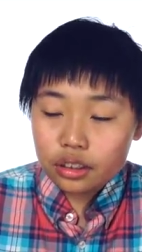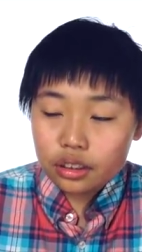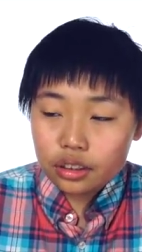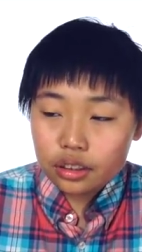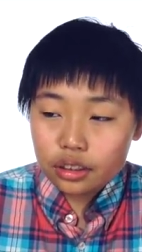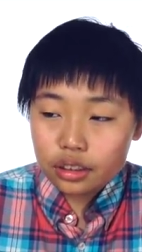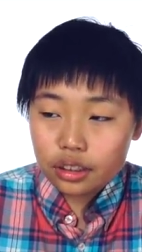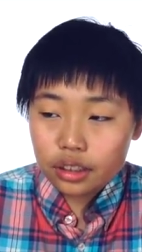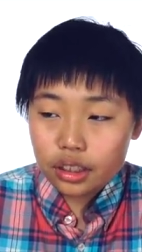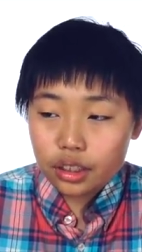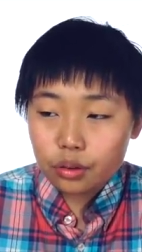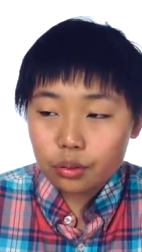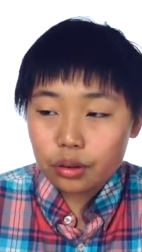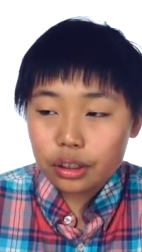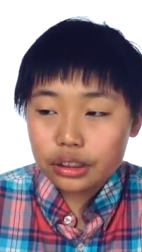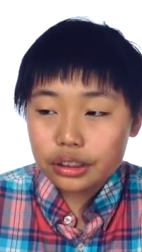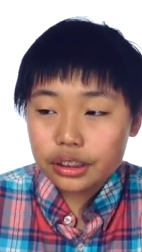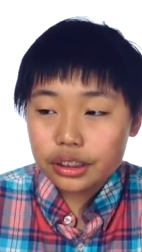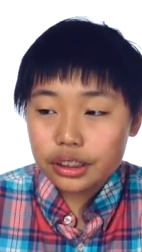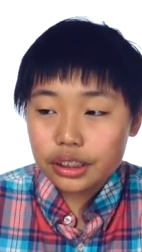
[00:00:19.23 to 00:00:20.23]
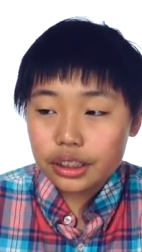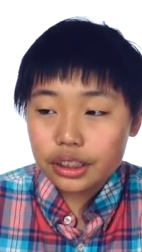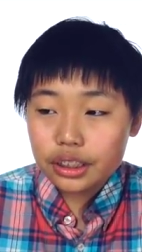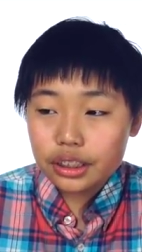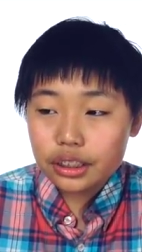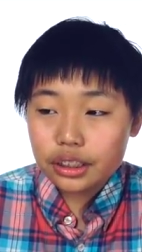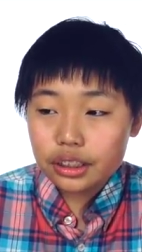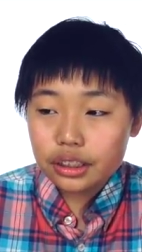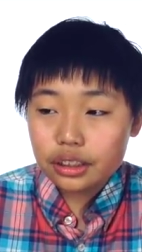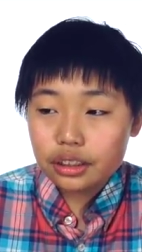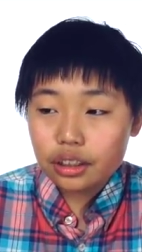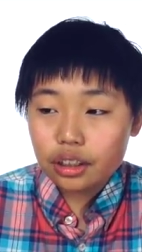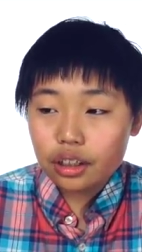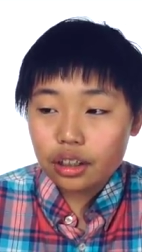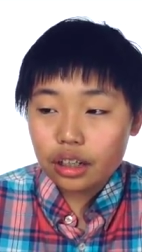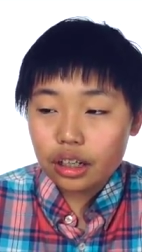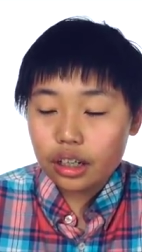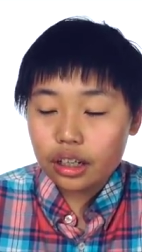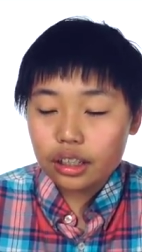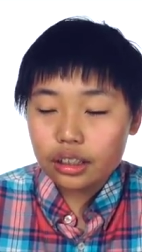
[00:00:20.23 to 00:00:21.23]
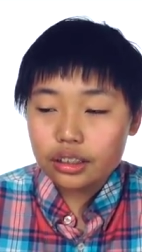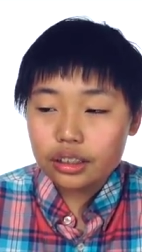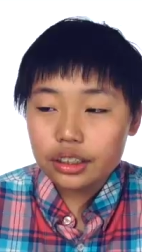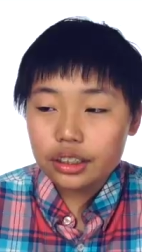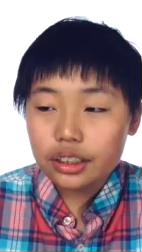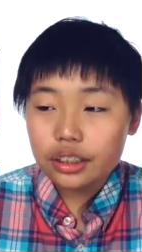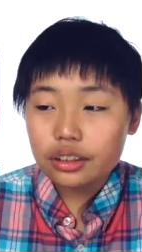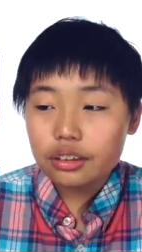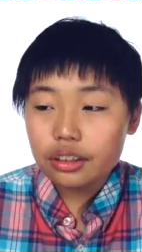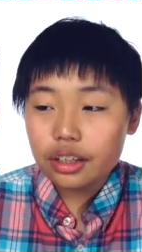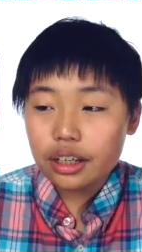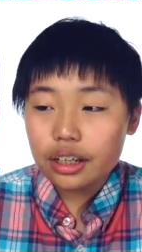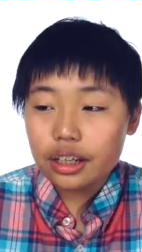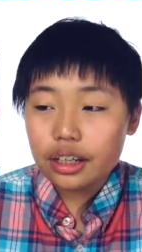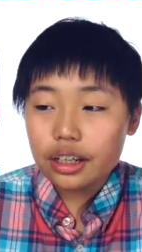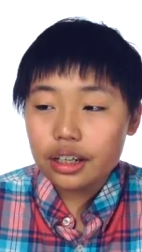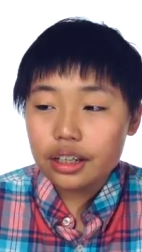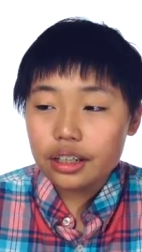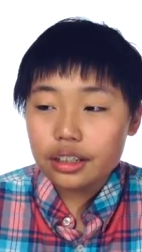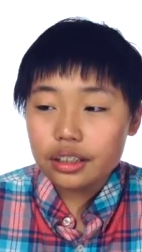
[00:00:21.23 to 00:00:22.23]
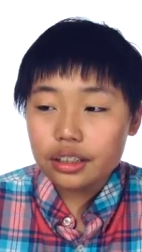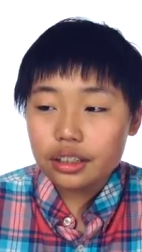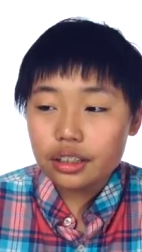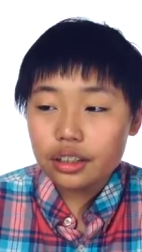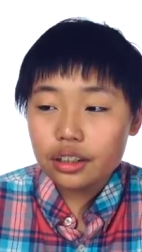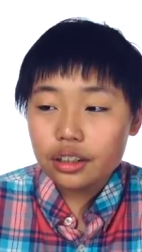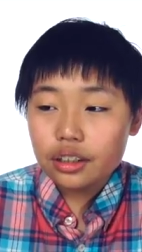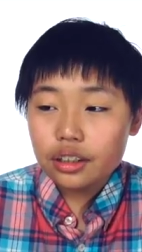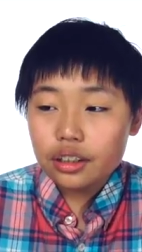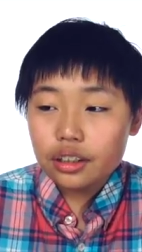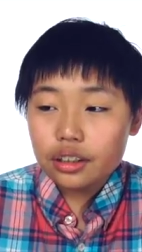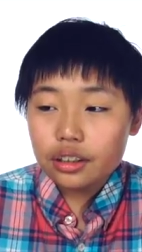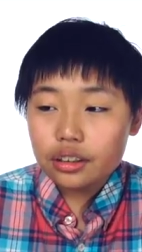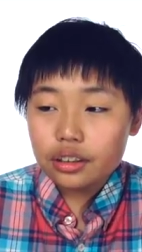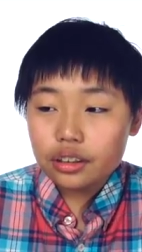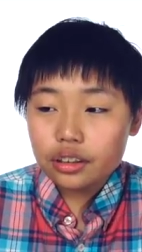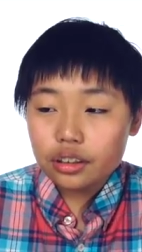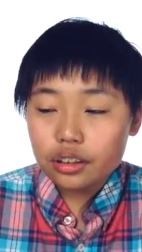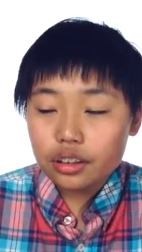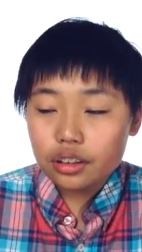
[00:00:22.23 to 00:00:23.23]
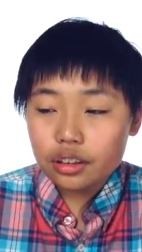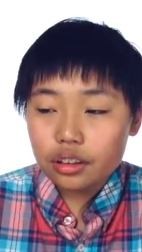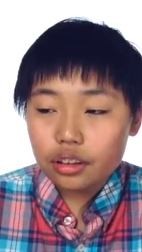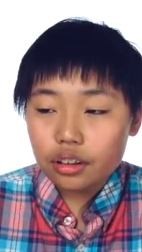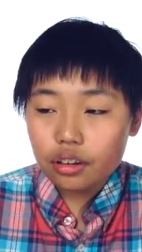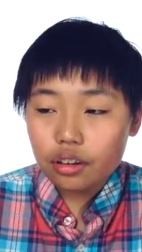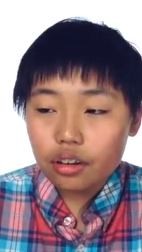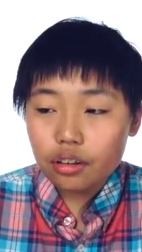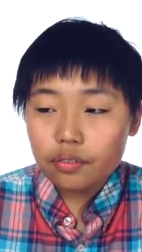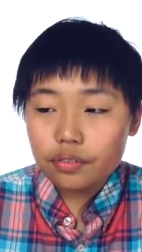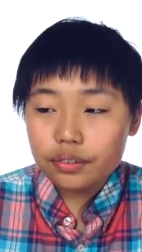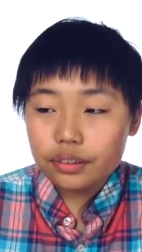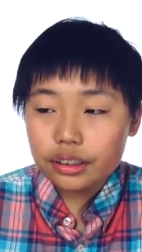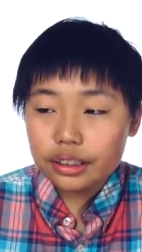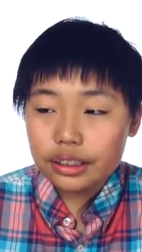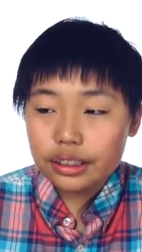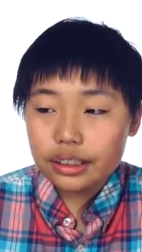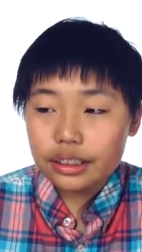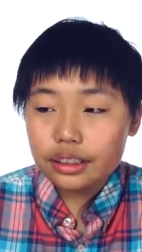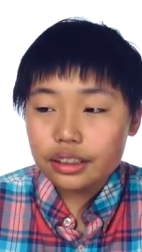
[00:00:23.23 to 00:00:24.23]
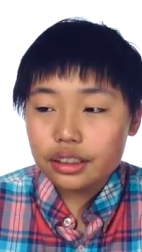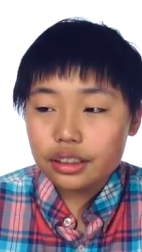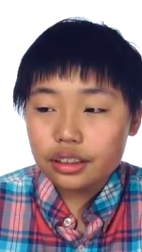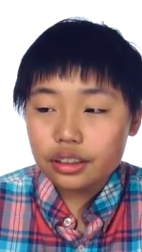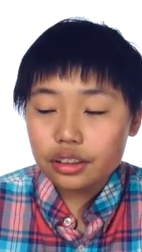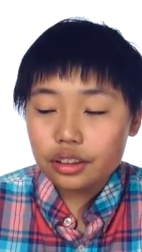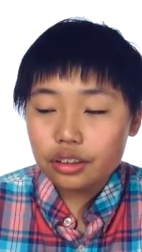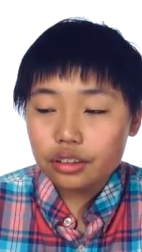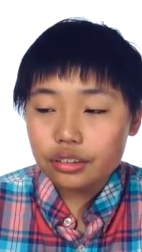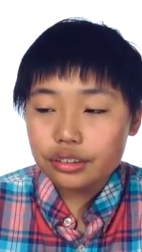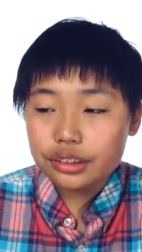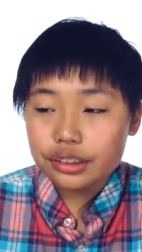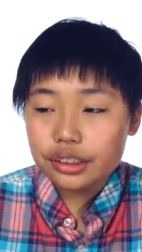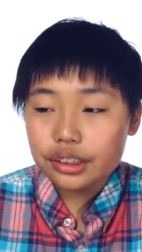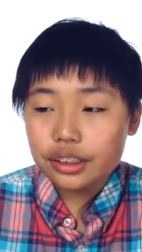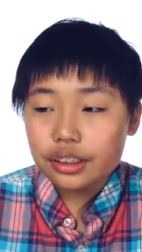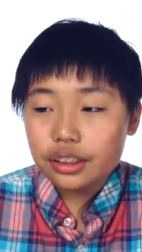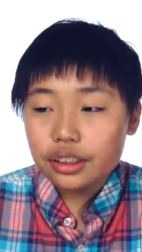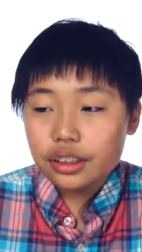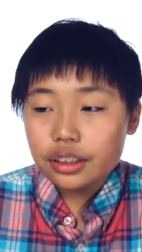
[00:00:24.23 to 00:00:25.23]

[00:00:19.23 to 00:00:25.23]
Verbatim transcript: He washes, he takes off his clothes.